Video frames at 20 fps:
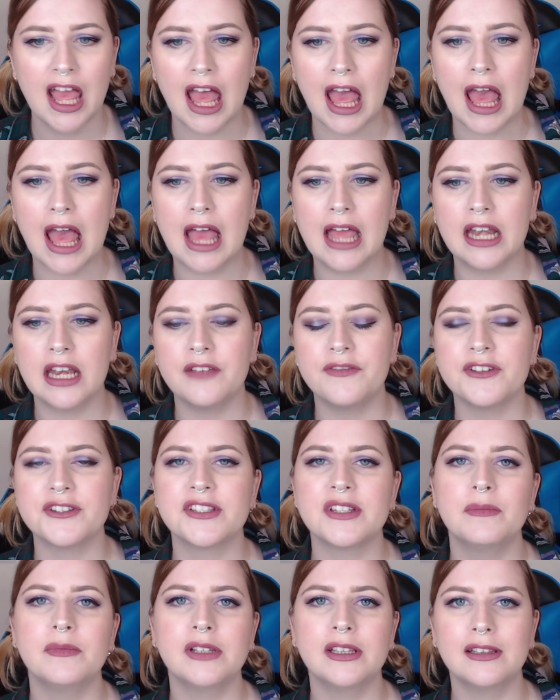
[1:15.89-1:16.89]
And if you're
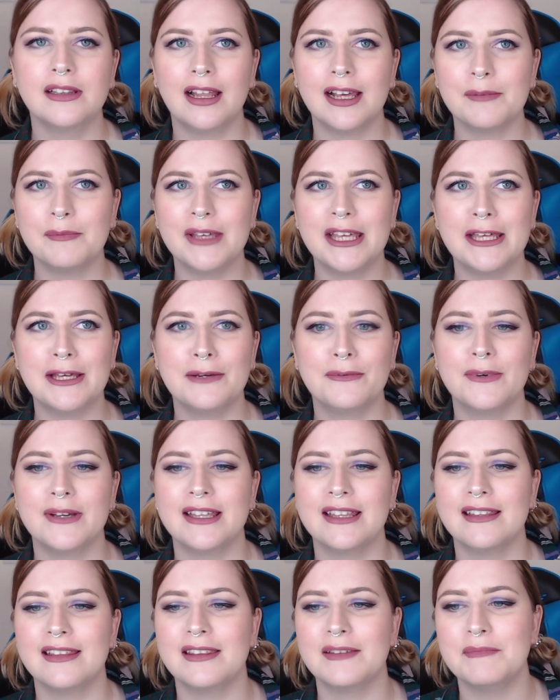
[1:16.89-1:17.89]
someone like me
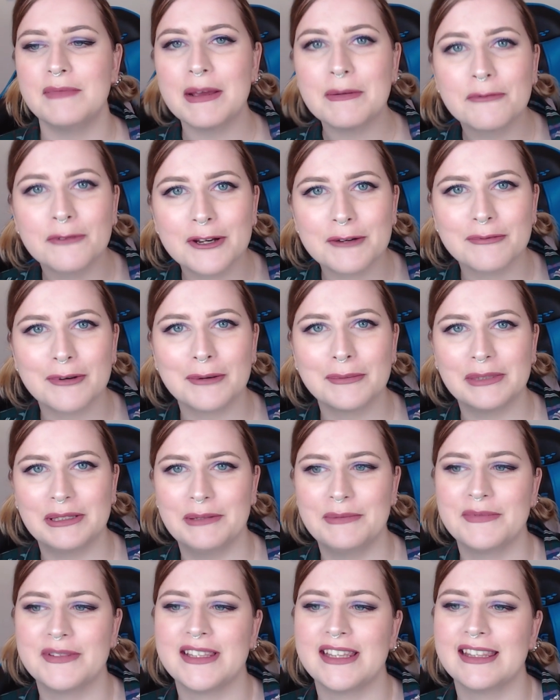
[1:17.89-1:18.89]
with memory
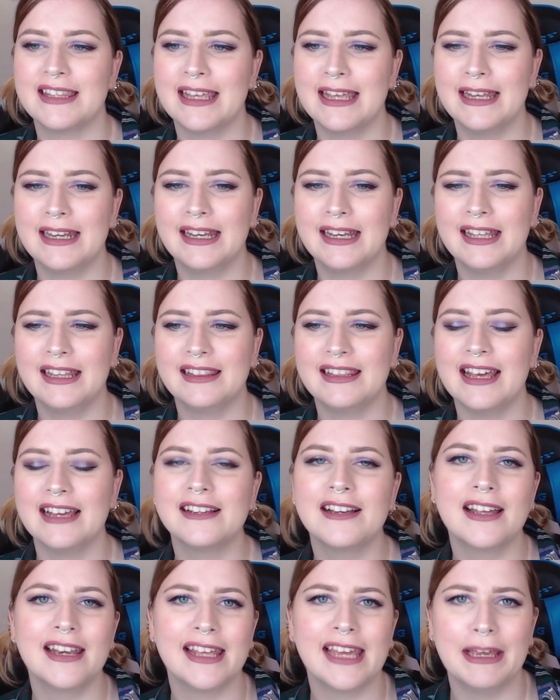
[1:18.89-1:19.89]
problems, then that
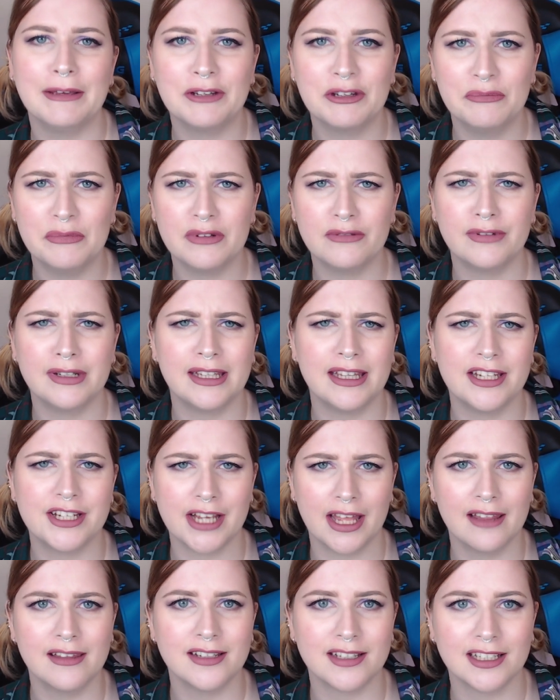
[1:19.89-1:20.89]
kind of game can be really
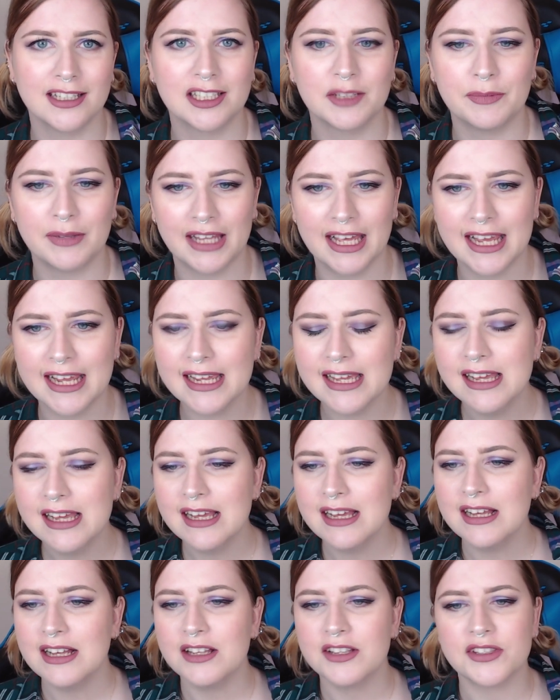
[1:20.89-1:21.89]
challenging to play.
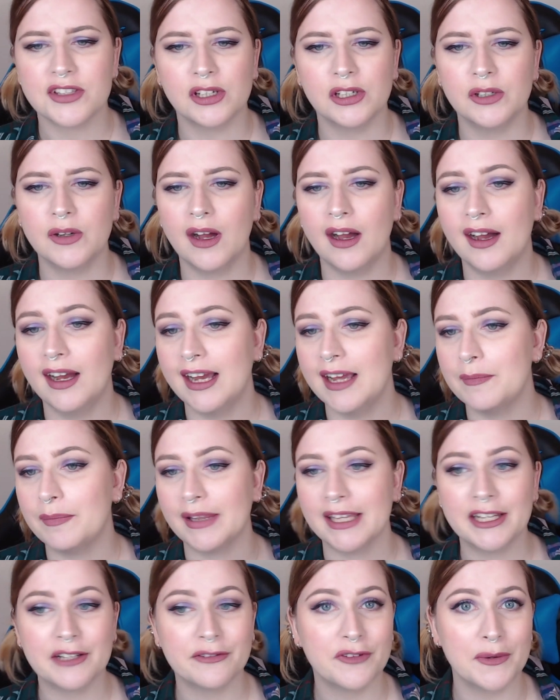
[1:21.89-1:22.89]
So I
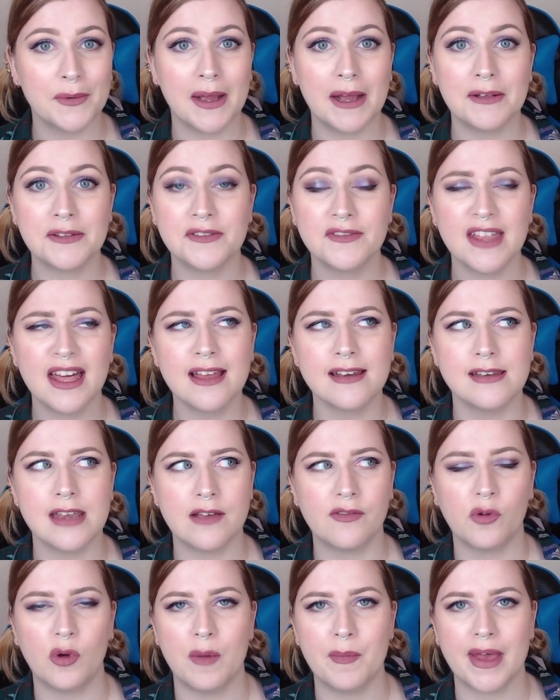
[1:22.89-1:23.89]
played a few hours of that and
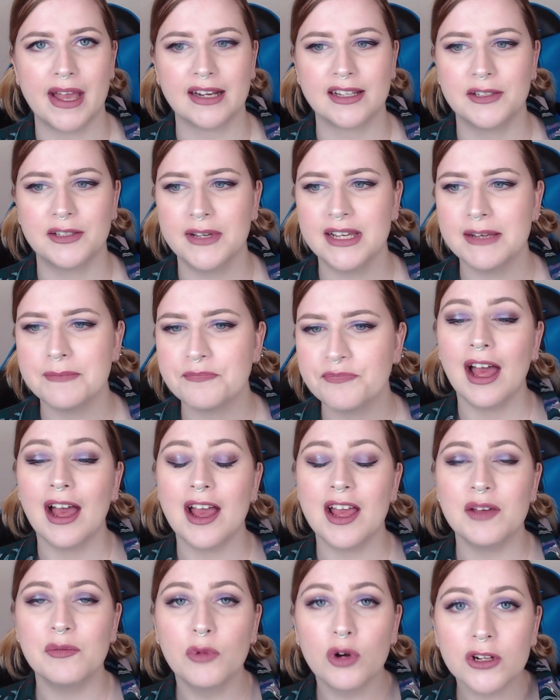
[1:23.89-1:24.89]
never went back to it.
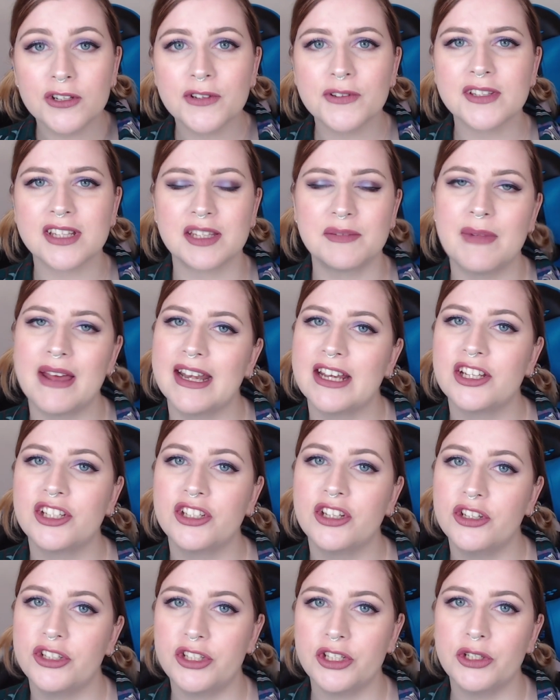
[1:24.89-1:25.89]
Immortals has managed
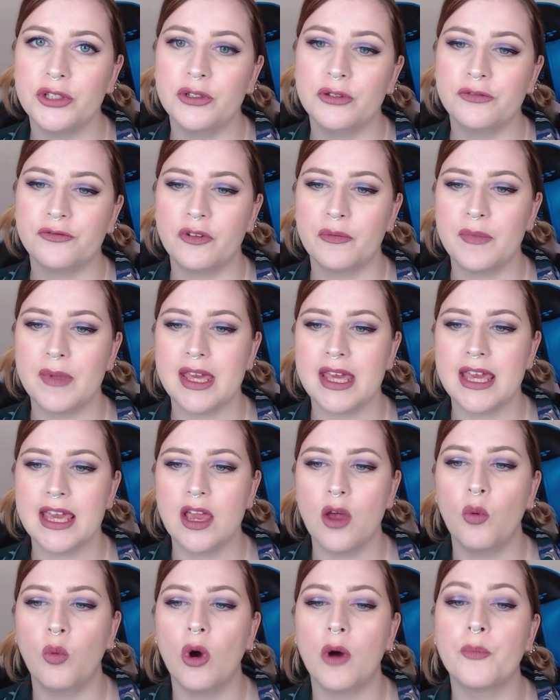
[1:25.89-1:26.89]
to do for me
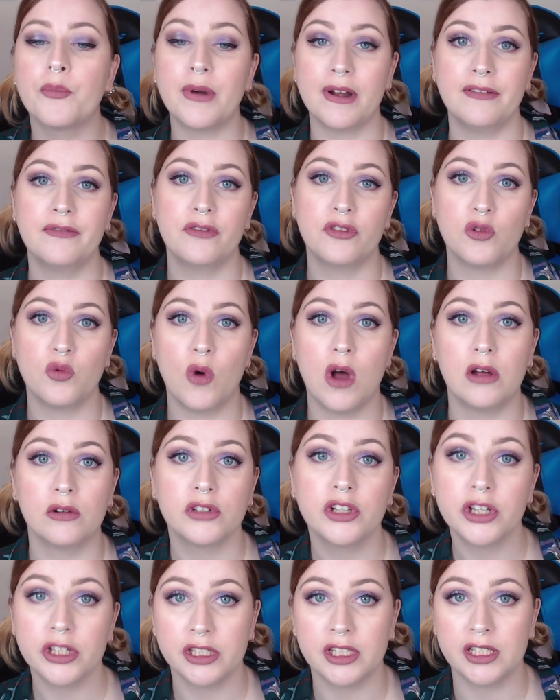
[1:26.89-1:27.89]
what Breath of the Wild
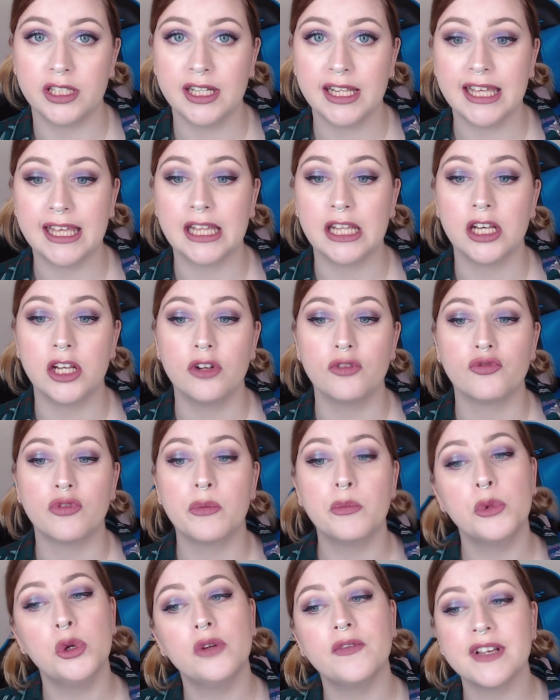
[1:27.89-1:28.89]
couldn't, in
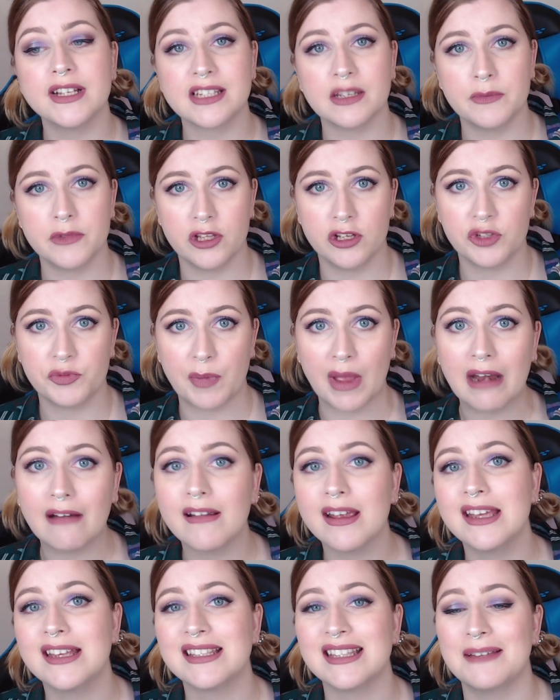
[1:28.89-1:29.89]
removing some of those
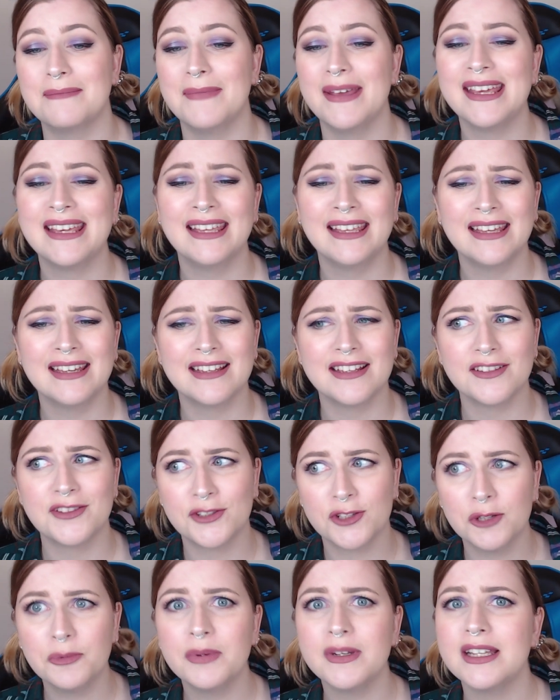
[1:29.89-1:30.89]
barriers and making it
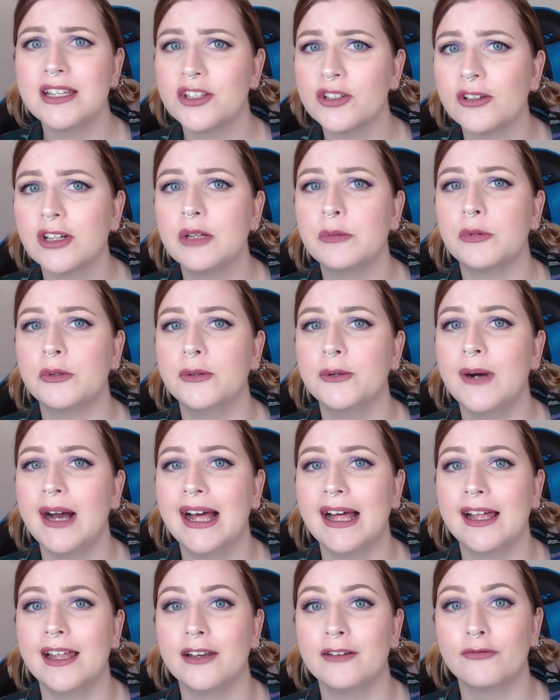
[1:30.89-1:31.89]
super enjoyable
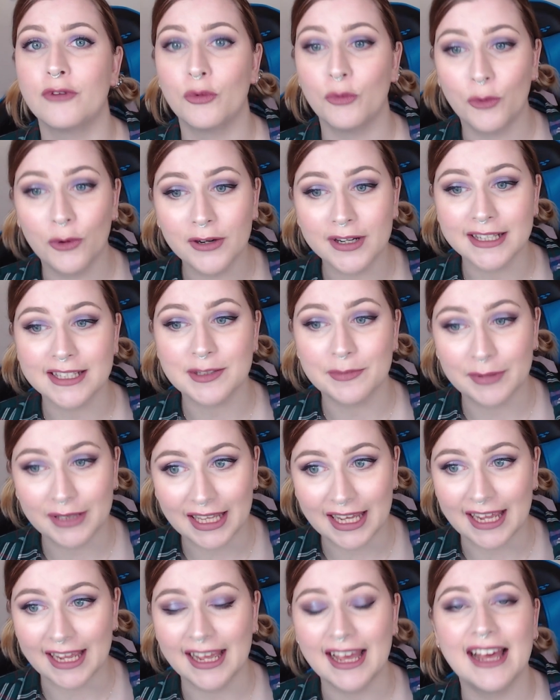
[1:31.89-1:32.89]
and rewarding to
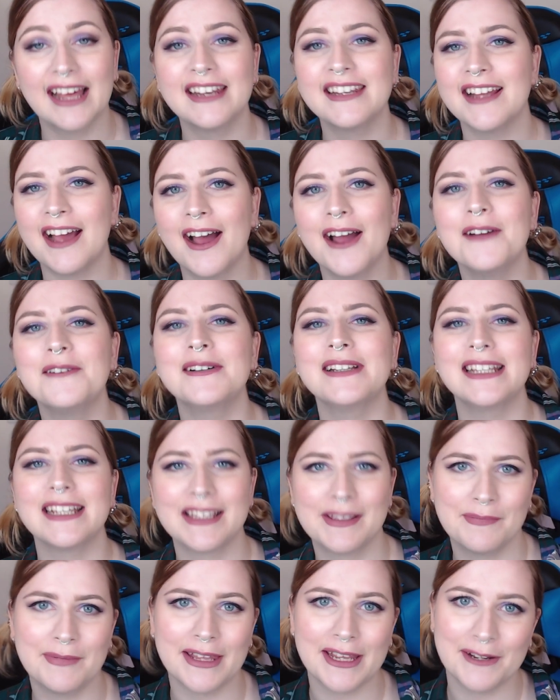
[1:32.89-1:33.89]
play, and I will
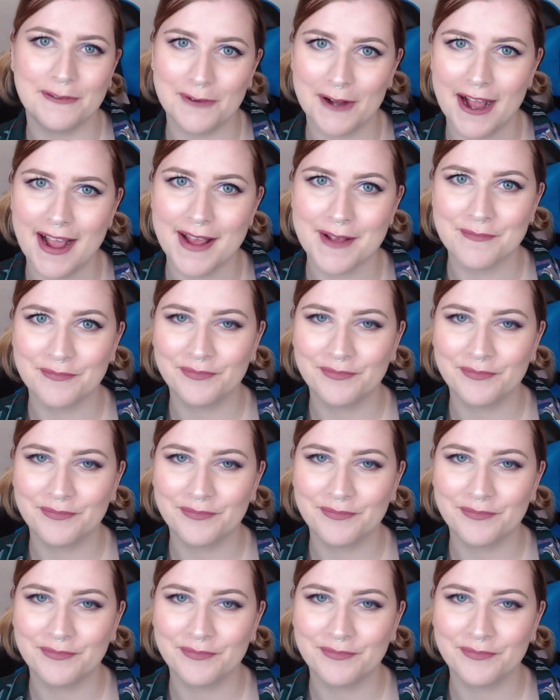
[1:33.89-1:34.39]
explain why.